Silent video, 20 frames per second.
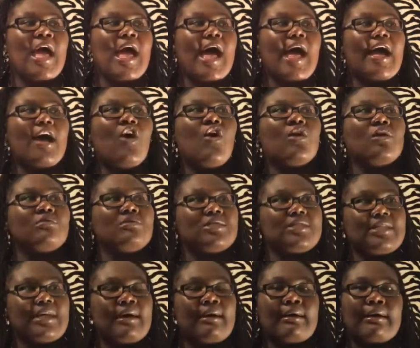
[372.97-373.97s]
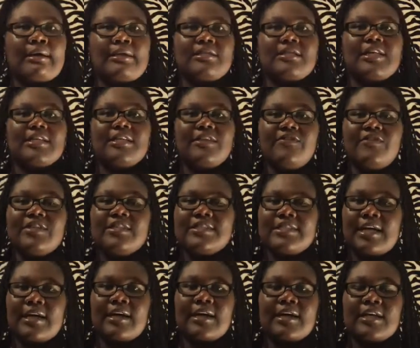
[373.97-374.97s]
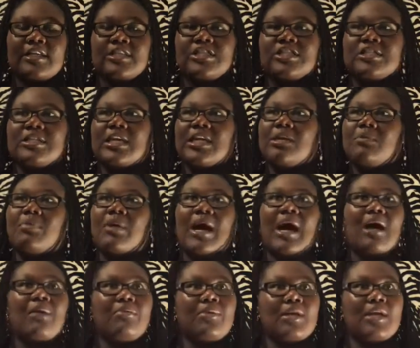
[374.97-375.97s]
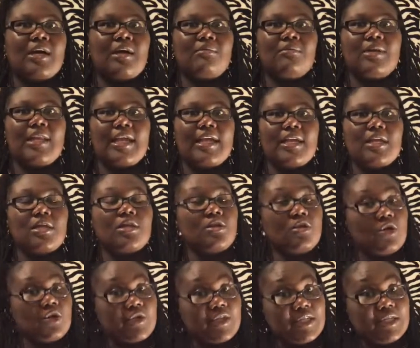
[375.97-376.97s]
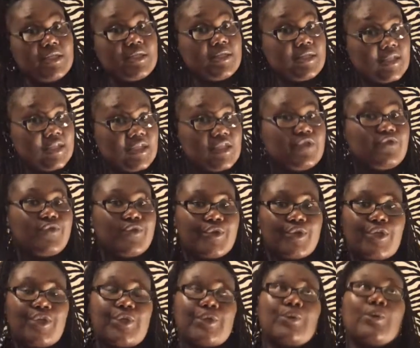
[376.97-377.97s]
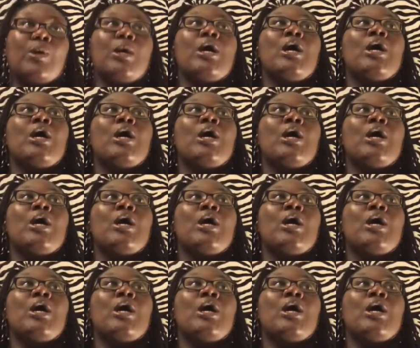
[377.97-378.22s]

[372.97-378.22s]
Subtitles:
I call them signs, like different signs just keep popping up, like, you know, this is for you.